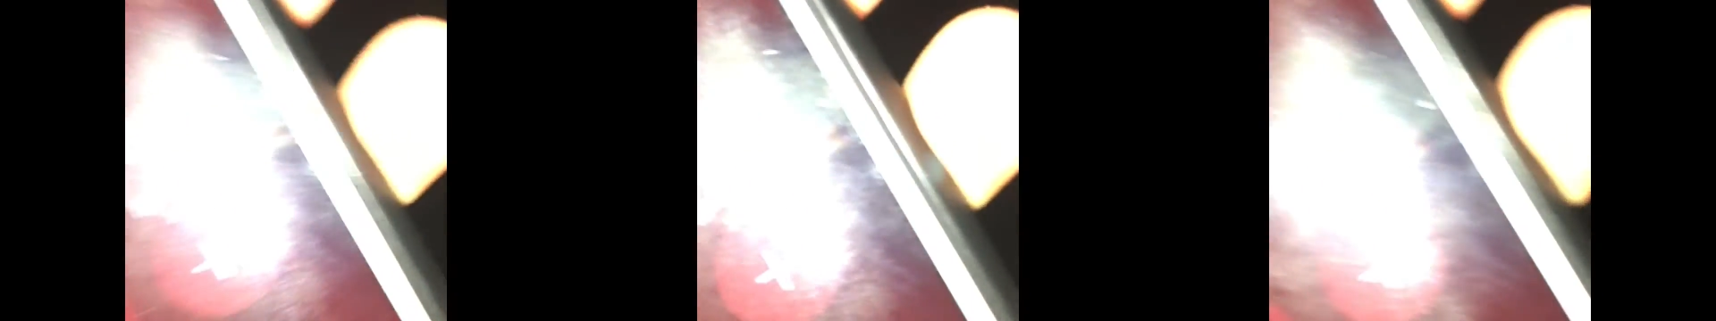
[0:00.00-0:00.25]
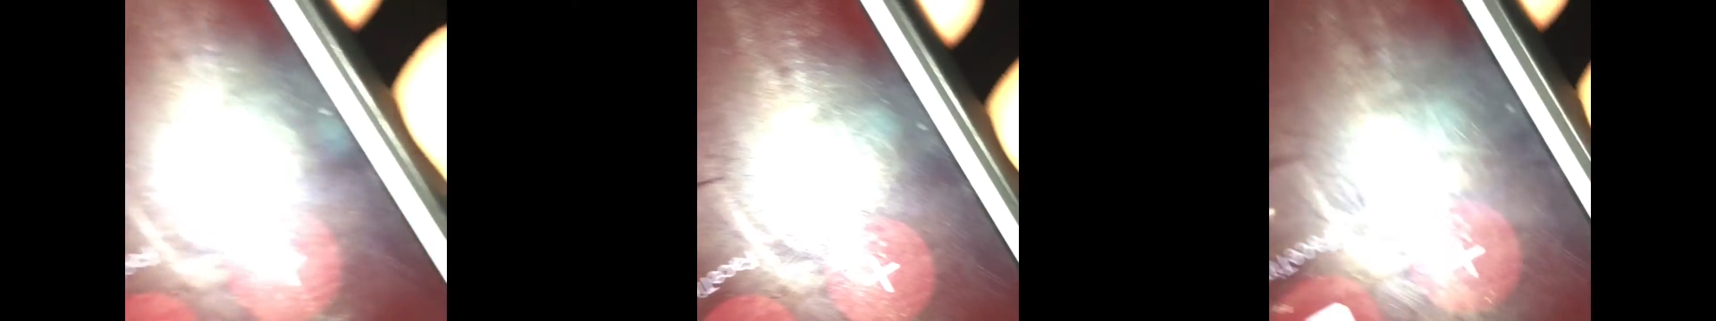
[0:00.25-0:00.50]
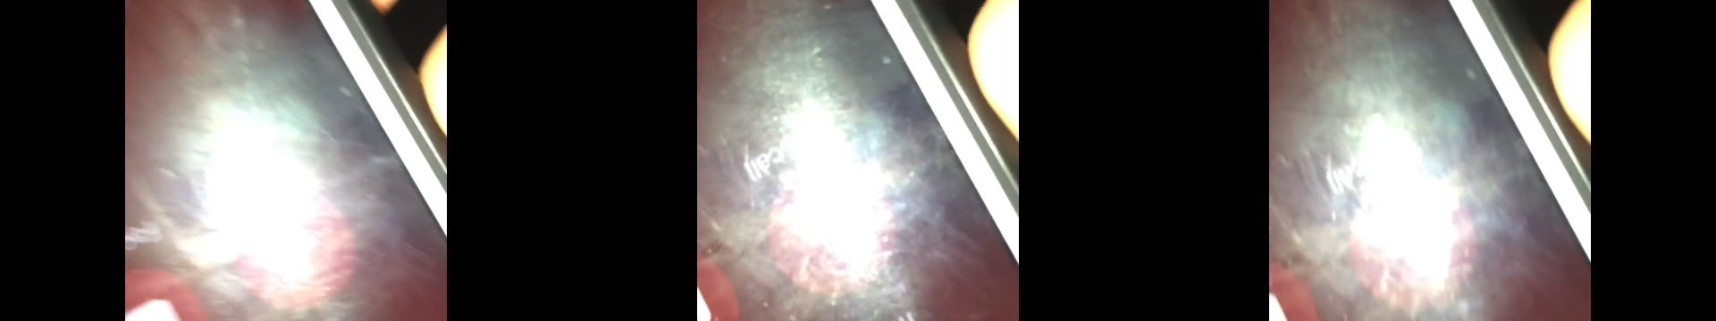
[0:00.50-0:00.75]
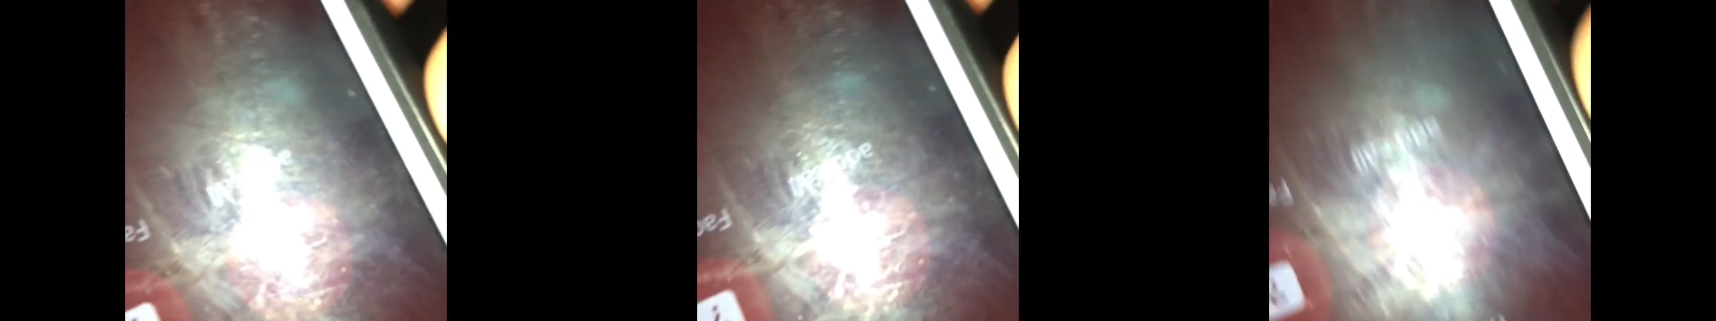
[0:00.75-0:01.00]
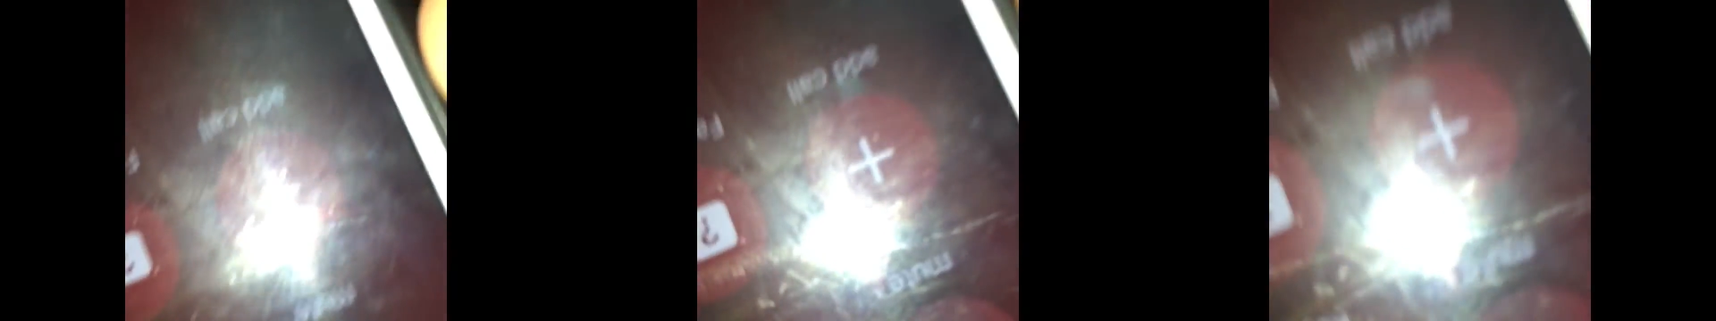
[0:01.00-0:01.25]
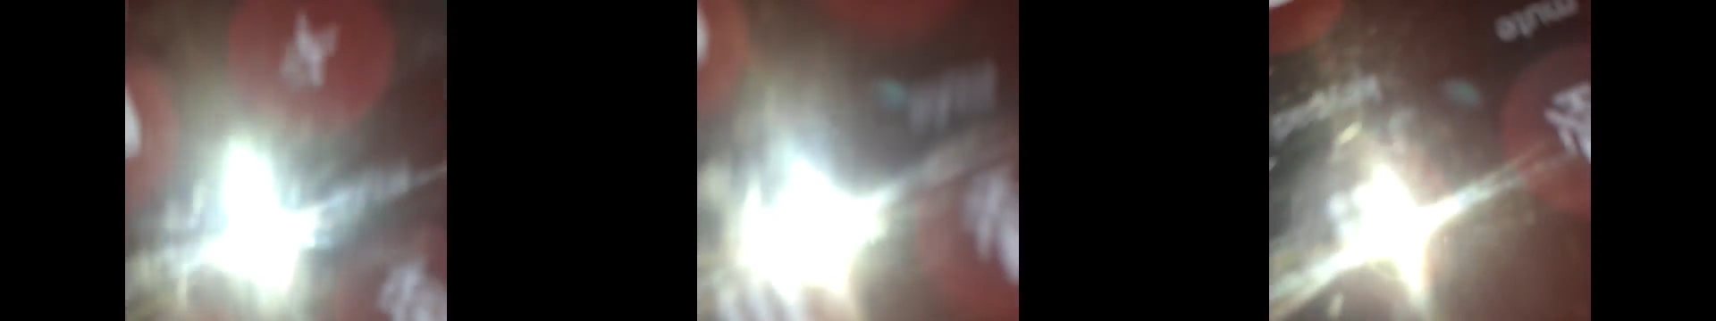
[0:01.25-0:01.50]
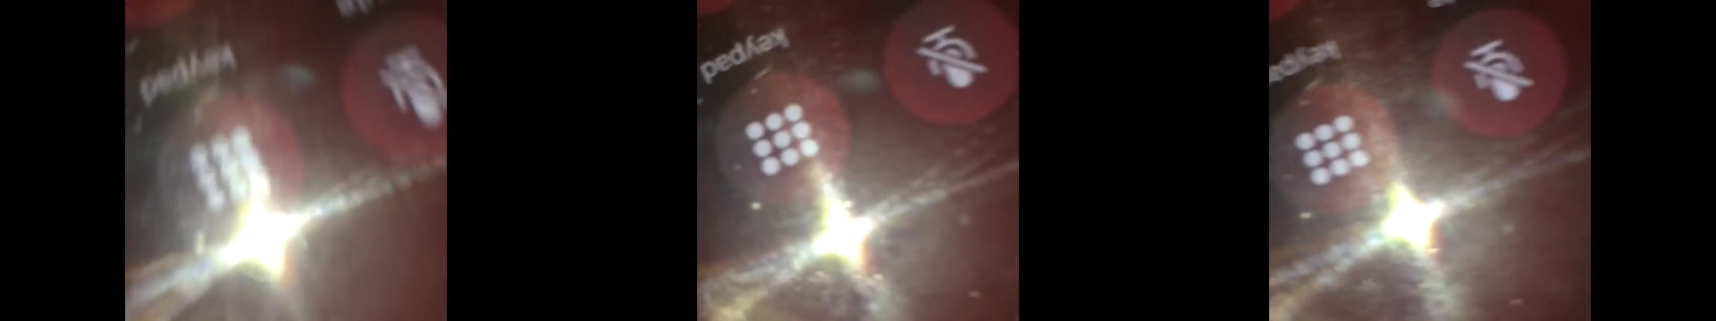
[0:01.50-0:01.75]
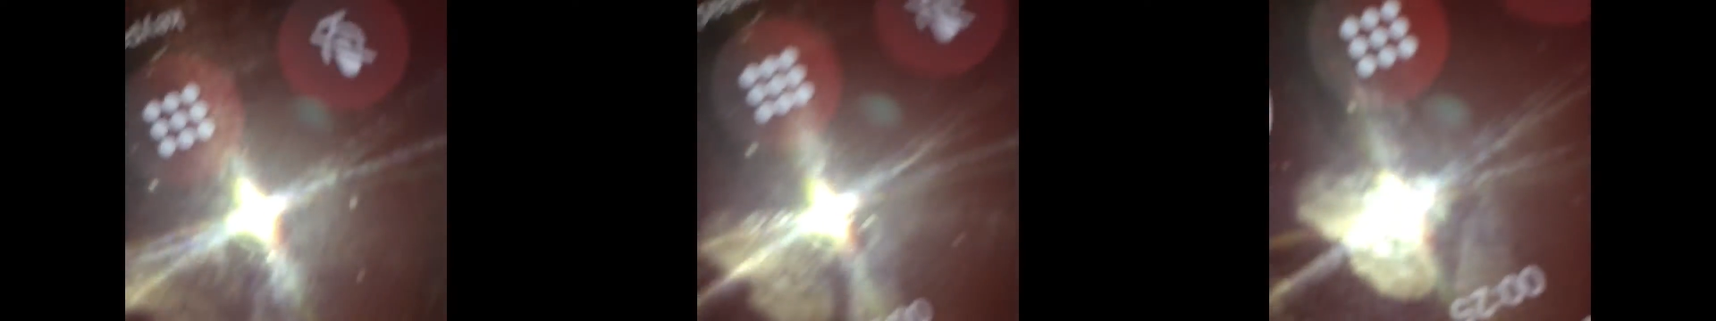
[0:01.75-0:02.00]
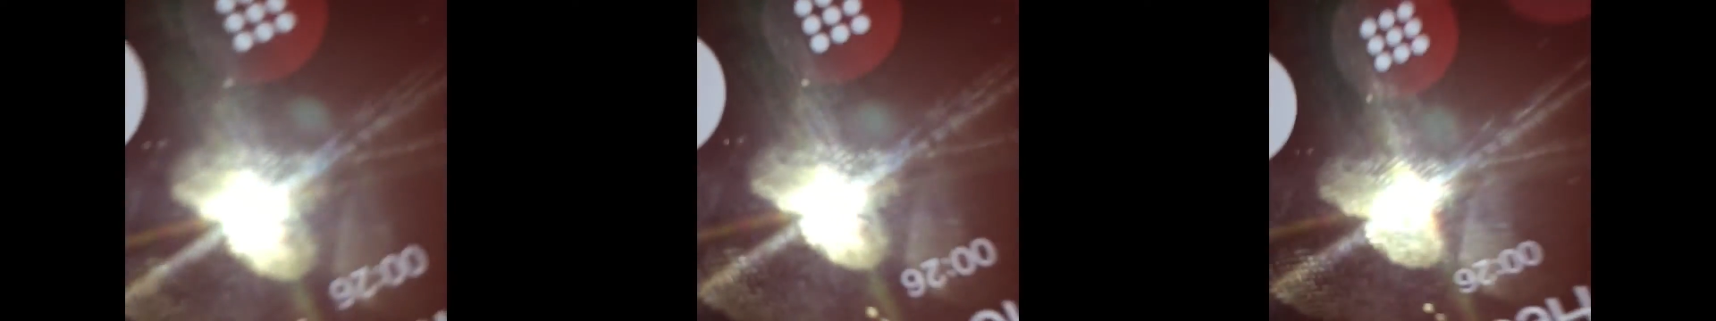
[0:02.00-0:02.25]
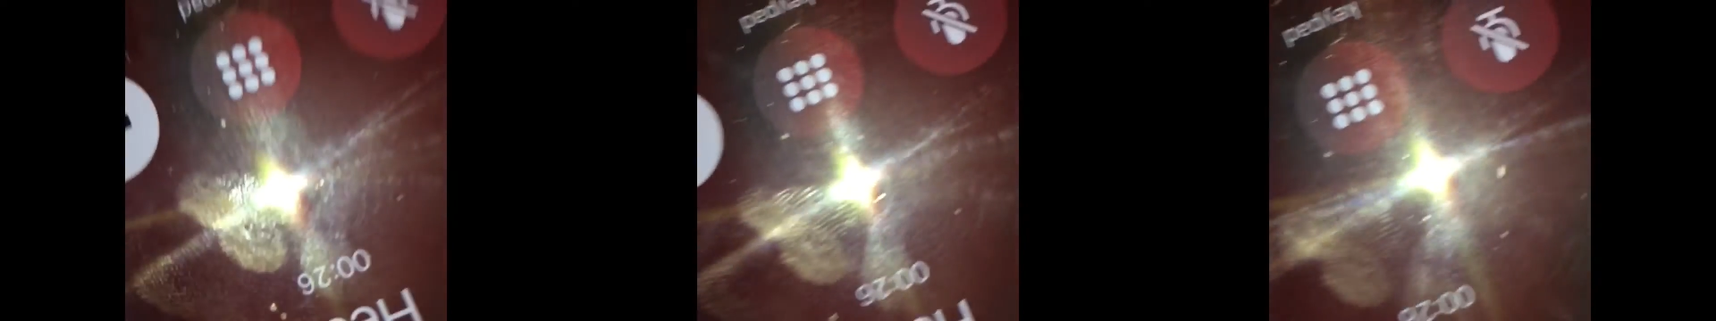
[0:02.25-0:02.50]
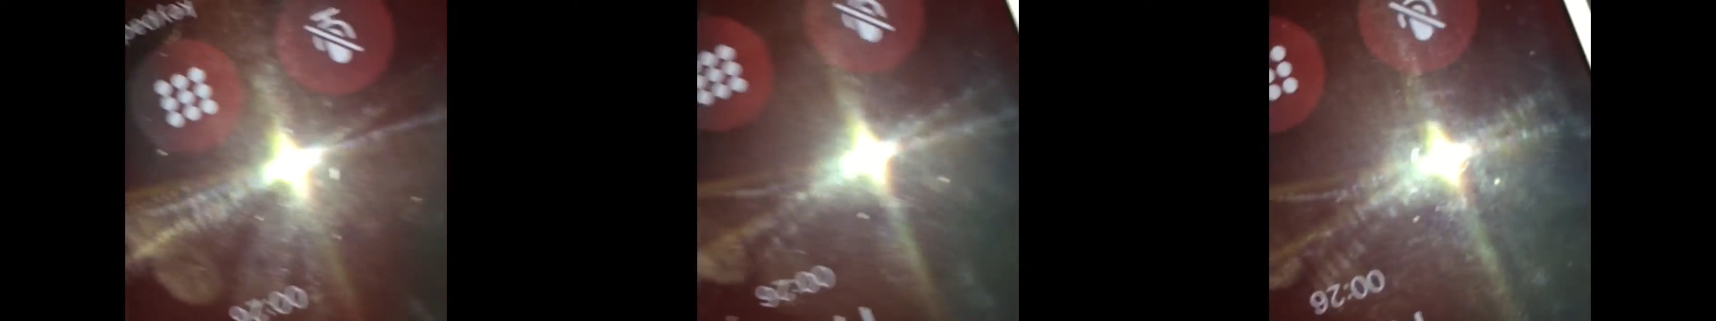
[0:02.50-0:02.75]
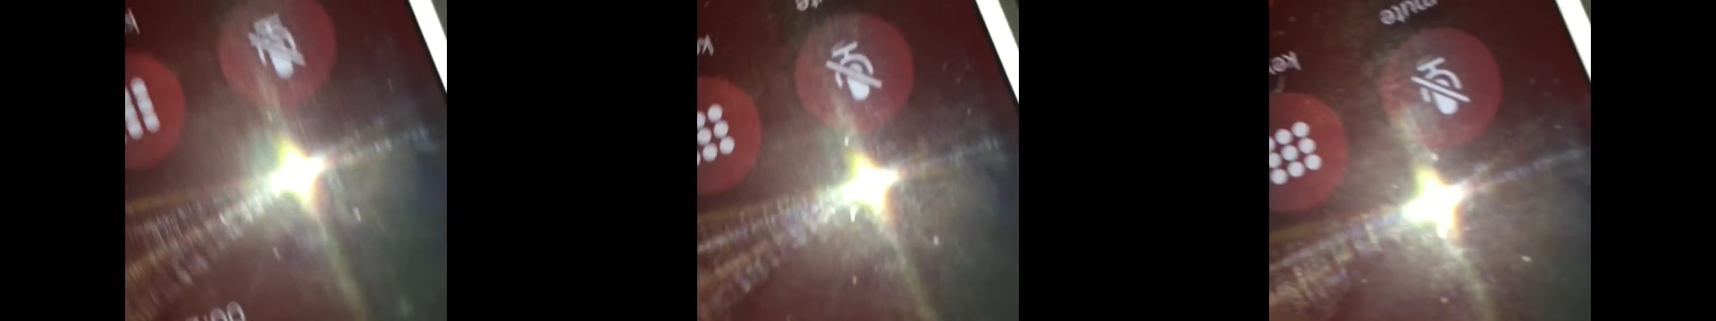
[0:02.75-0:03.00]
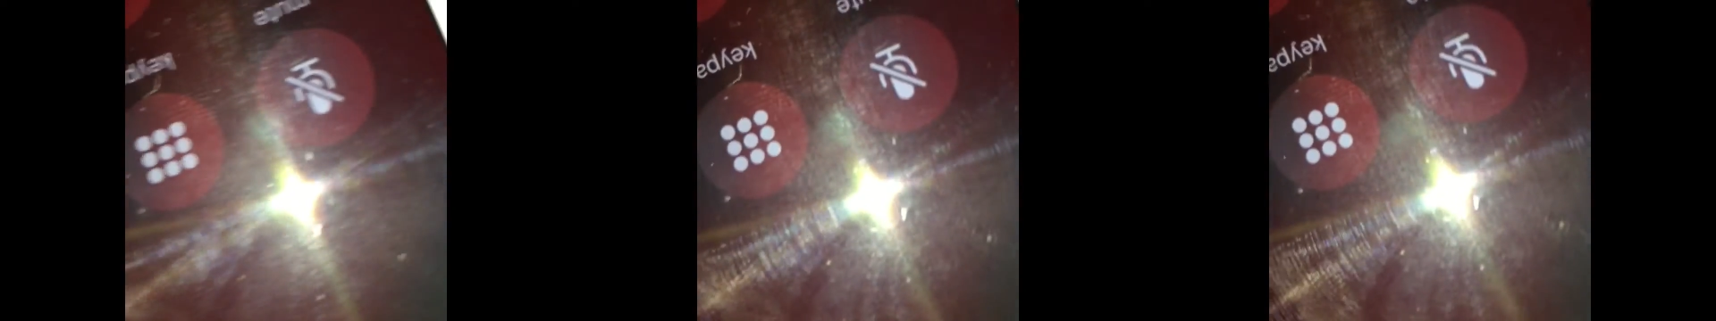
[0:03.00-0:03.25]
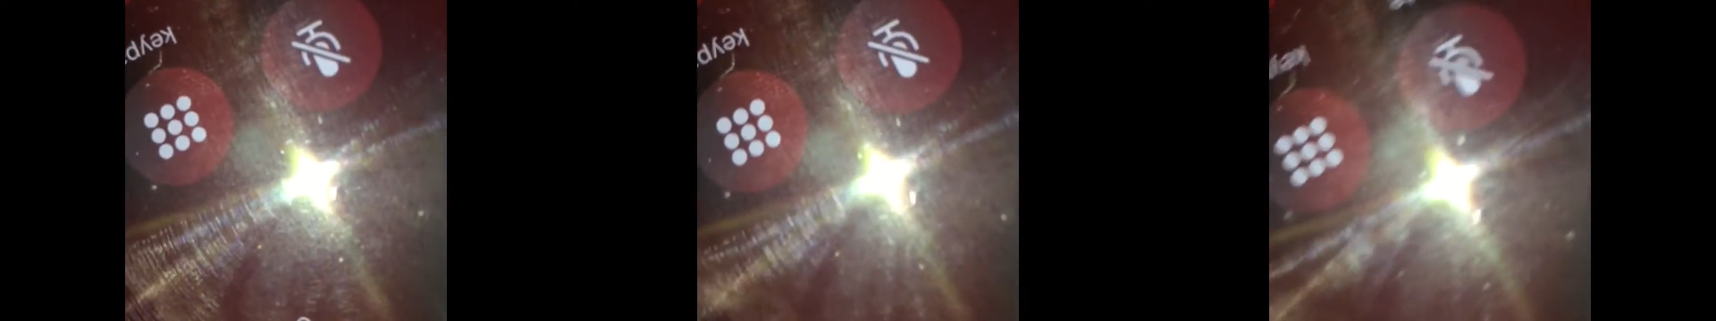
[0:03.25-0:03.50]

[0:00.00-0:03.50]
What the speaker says: Nobody's mouth can be seen.